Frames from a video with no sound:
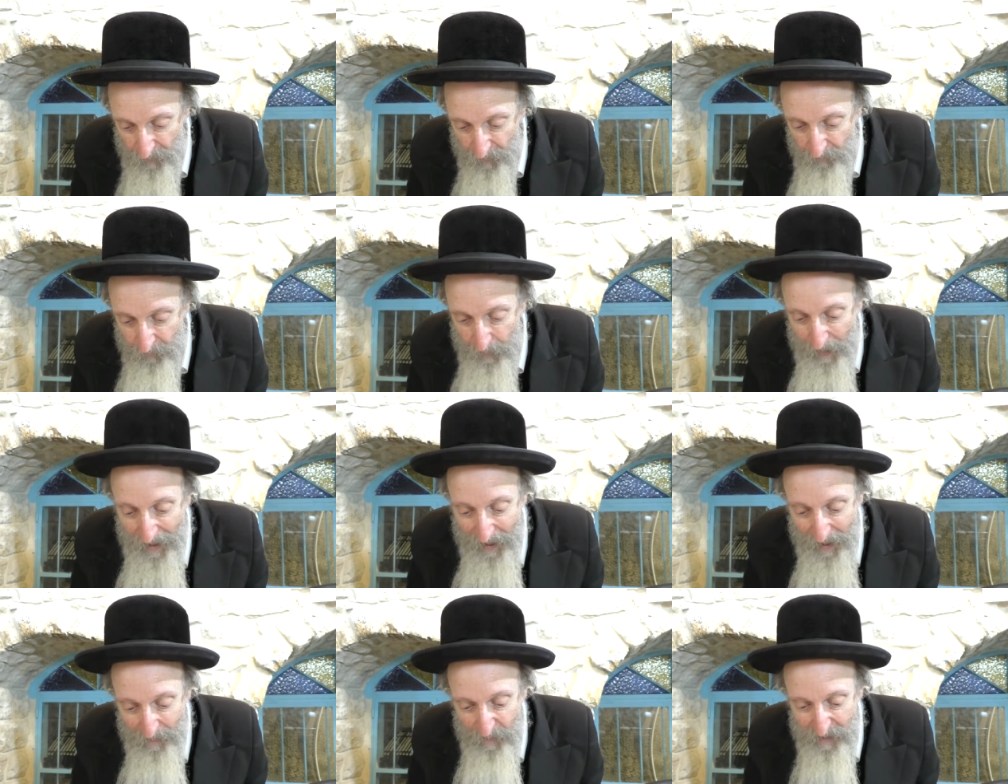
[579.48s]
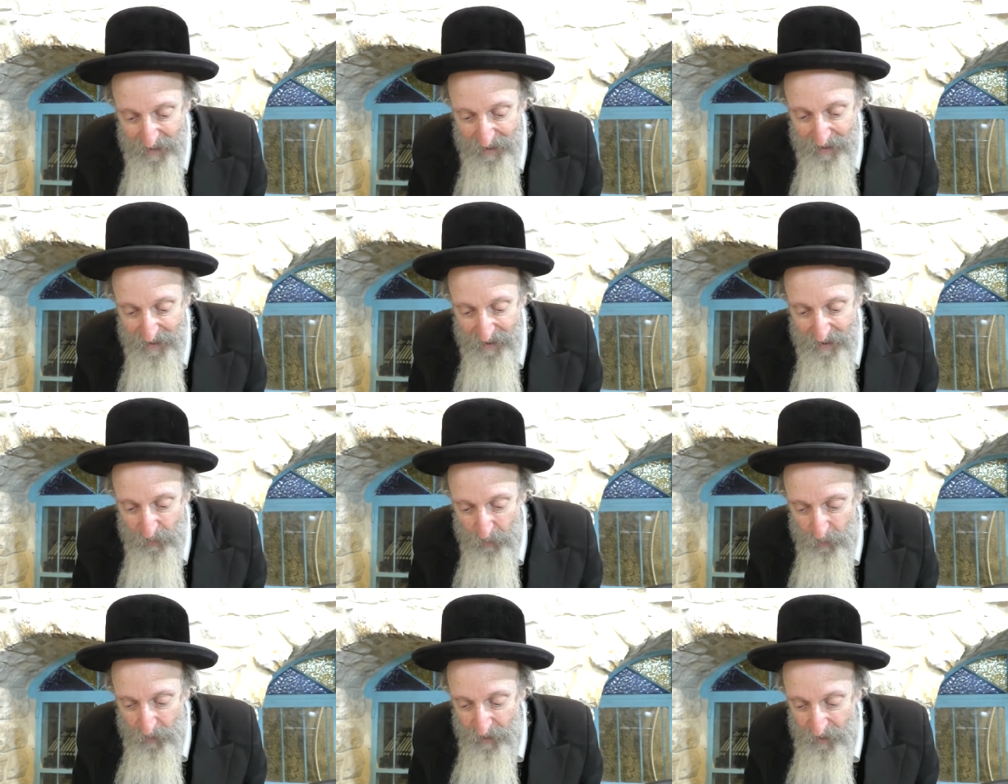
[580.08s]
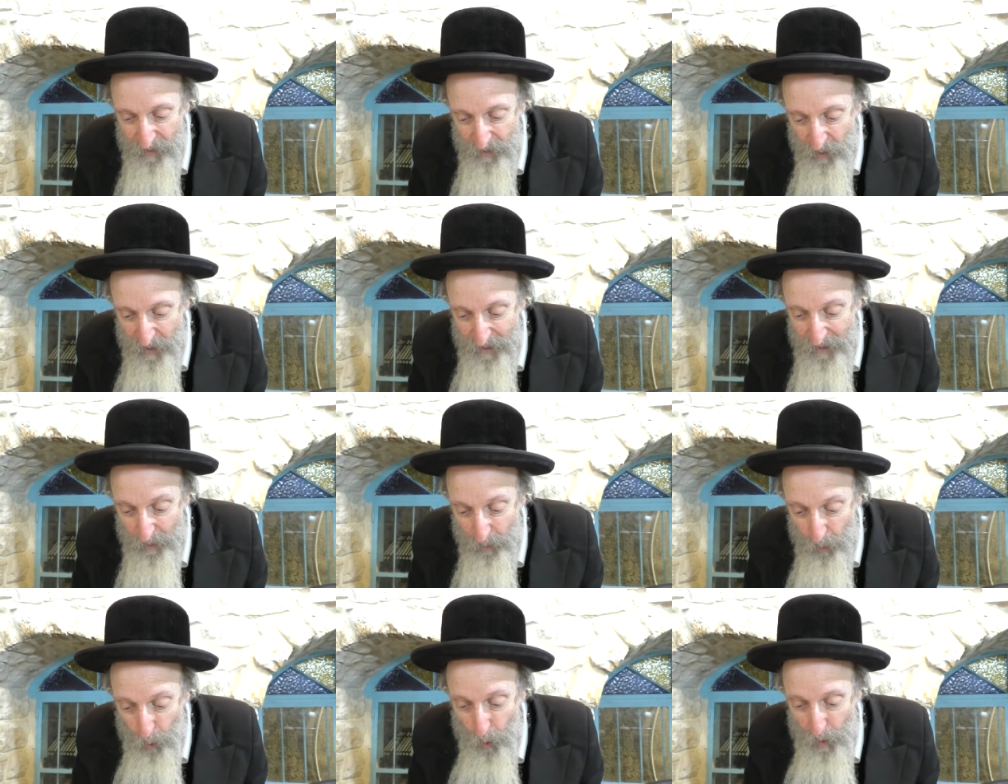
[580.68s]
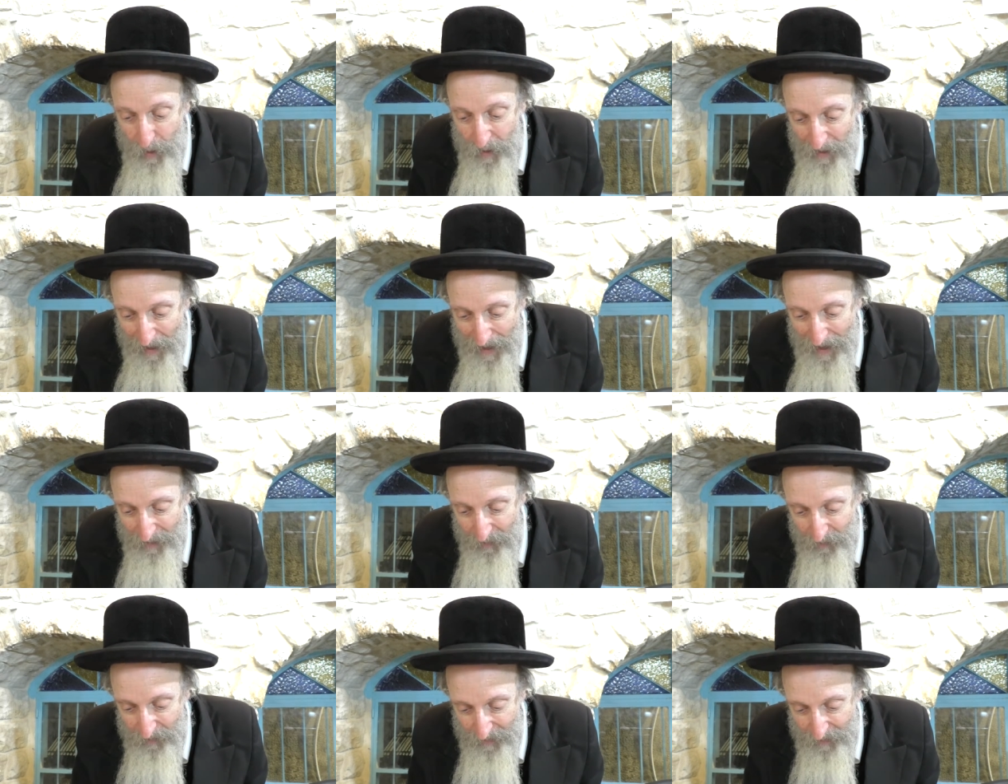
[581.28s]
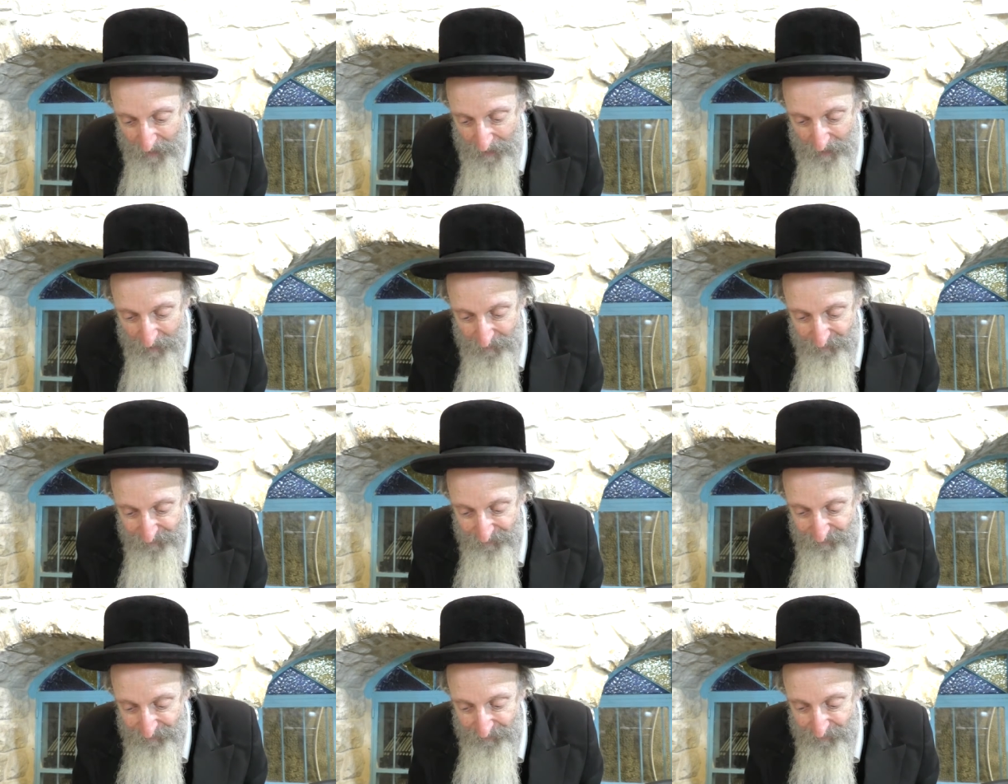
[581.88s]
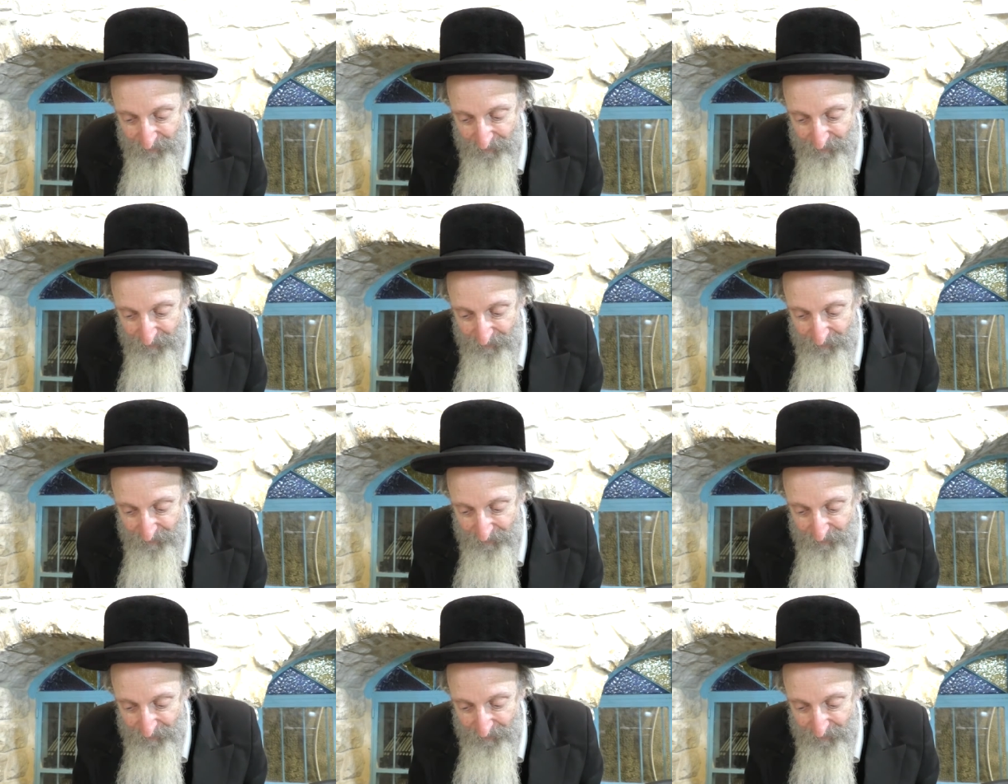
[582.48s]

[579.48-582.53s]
the emes hasugazois loy kalahi.